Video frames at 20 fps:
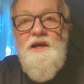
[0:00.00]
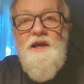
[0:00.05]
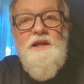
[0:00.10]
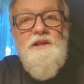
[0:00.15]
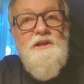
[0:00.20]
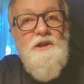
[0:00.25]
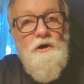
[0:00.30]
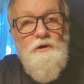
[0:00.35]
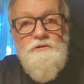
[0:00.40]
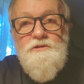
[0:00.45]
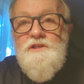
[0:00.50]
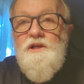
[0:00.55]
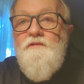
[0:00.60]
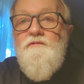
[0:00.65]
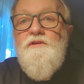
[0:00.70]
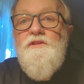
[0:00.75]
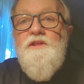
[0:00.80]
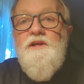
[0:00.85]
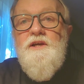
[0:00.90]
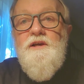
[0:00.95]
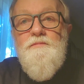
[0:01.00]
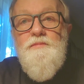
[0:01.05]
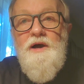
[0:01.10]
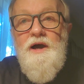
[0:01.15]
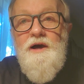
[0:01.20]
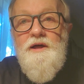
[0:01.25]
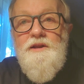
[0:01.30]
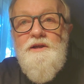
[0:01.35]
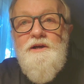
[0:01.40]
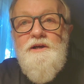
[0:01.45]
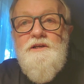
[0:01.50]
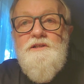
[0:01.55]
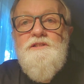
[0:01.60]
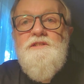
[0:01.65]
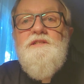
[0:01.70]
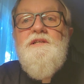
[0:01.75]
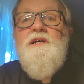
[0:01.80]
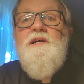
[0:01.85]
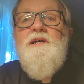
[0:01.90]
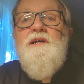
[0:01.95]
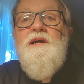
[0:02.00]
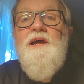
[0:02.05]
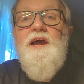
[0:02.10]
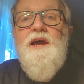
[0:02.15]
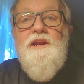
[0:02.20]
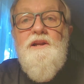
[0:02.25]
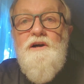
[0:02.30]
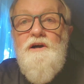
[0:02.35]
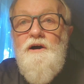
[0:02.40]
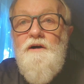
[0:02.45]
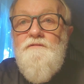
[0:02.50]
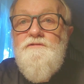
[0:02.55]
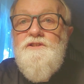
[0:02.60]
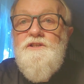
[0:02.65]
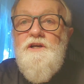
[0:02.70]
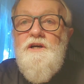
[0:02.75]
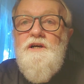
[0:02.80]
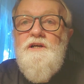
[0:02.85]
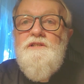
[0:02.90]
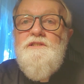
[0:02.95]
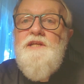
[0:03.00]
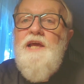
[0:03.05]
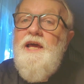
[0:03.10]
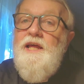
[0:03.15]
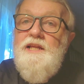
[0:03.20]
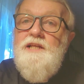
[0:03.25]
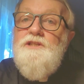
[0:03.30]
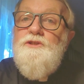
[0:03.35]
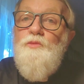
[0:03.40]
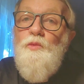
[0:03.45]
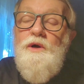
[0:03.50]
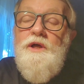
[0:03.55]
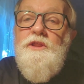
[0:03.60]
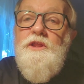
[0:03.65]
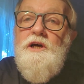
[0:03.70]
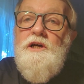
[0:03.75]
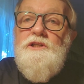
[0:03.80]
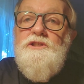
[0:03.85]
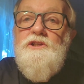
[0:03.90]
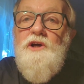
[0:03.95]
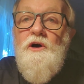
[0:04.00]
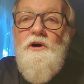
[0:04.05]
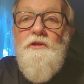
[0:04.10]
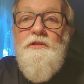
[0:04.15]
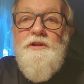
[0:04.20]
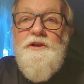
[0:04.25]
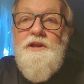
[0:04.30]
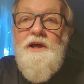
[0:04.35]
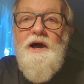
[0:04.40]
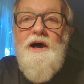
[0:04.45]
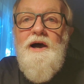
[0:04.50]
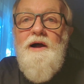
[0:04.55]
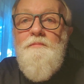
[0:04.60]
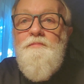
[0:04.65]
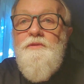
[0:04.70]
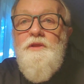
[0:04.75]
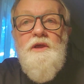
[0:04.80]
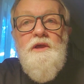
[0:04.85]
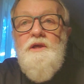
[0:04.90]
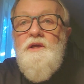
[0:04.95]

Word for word: and knows everything about us and loves us and is with us all the time.